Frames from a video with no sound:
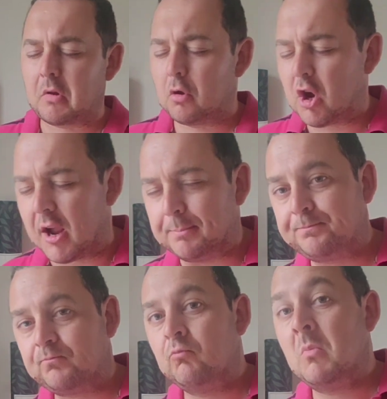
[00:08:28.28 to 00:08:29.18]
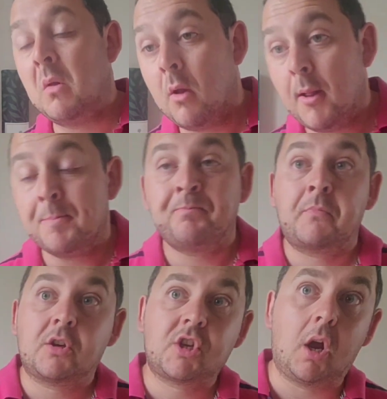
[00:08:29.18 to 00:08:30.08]
Okay,
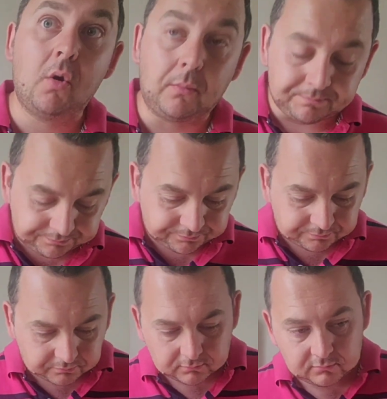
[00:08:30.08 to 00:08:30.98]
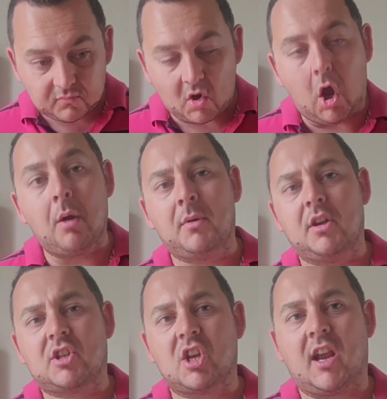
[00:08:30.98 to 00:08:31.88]
so I'm
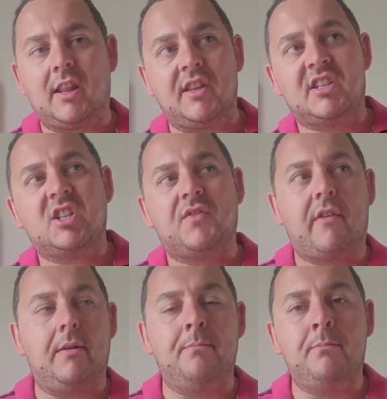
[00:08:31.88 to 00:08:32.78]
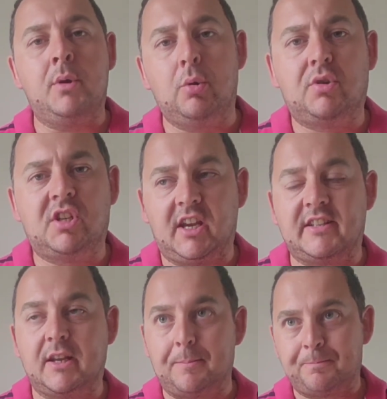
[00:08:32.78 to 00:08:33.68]
going to say that this is a very muted